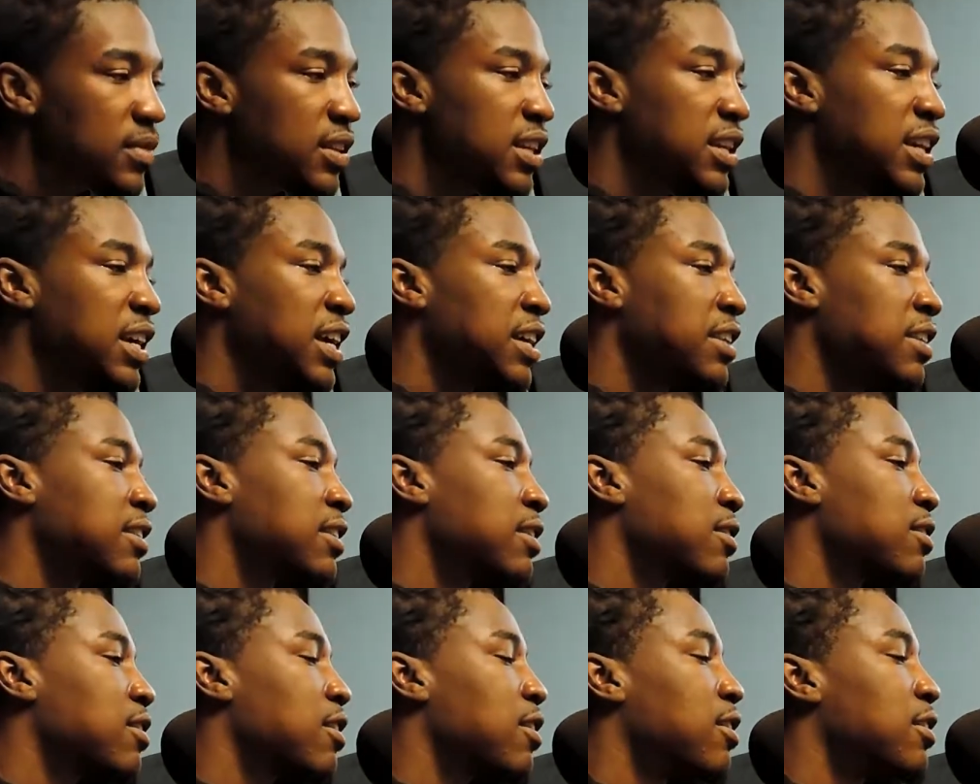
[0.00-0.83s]
ended up
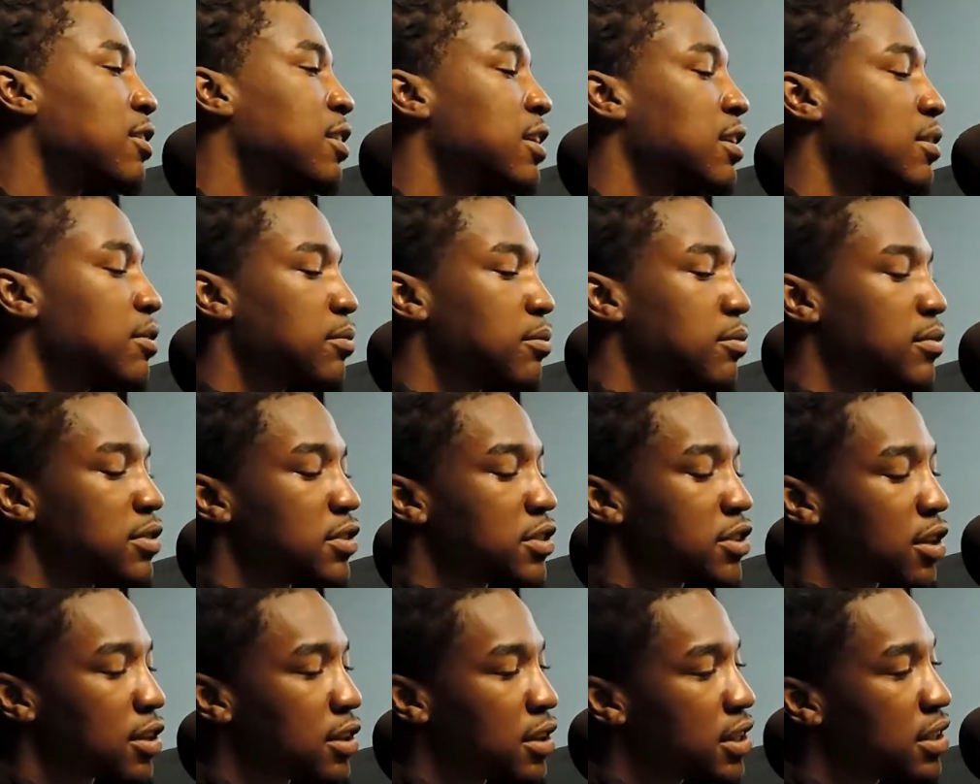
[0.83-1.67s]
calling it
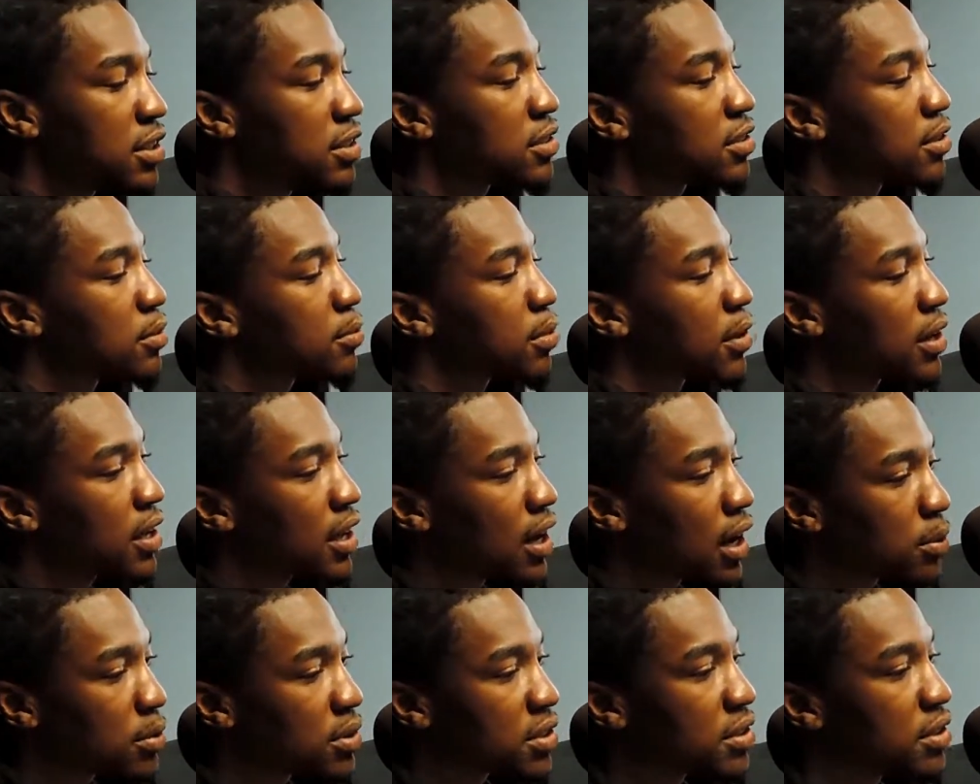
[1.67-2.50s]
Charlie Eastern, pay
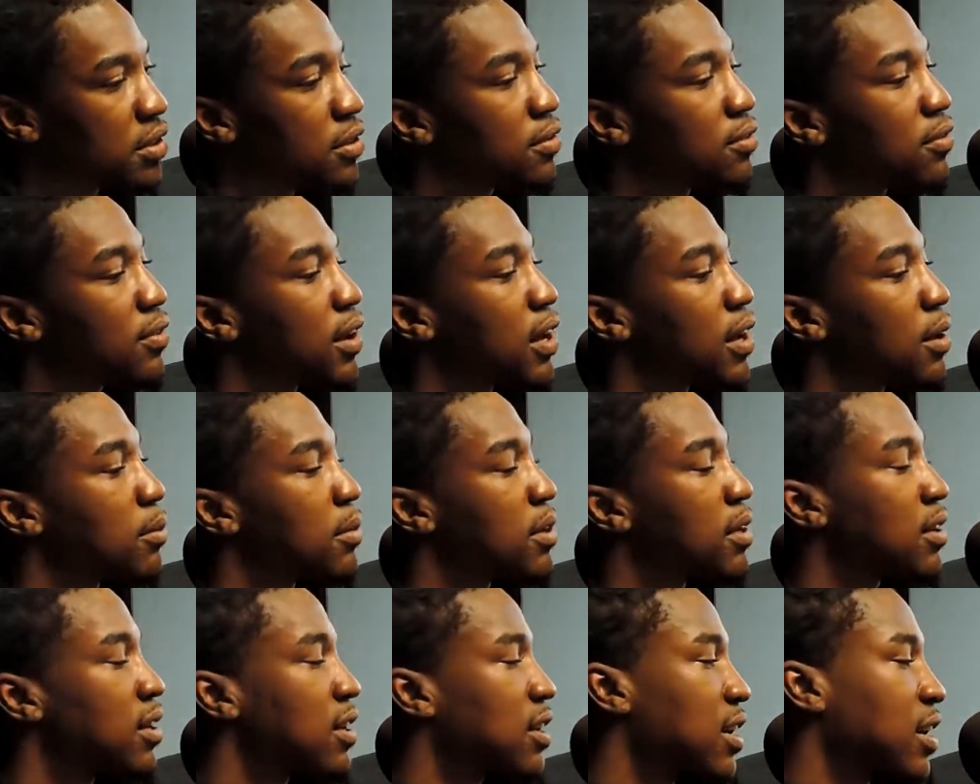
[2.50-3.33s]
homage to the family,
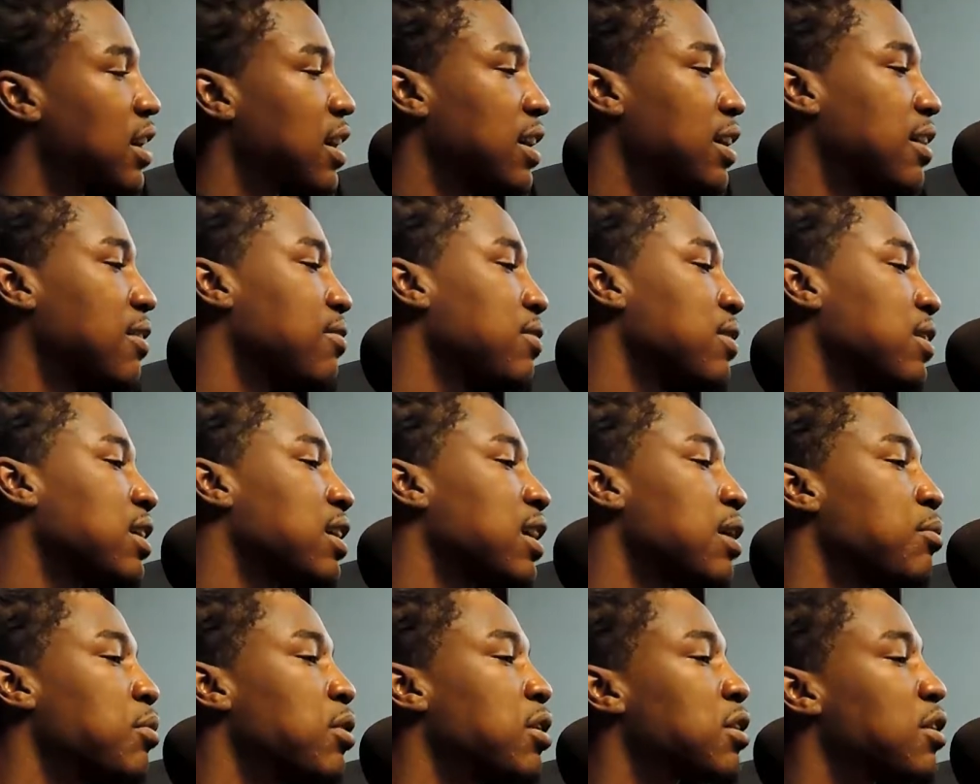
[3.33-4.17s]
and I feel like I
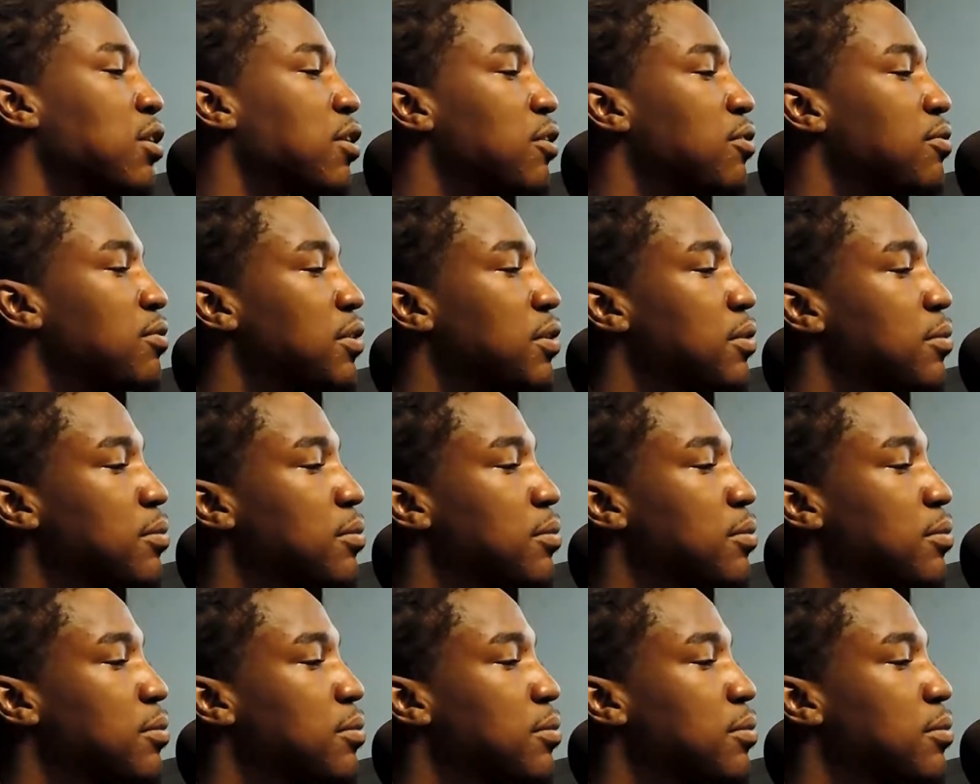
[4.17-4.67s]
brought it home for them.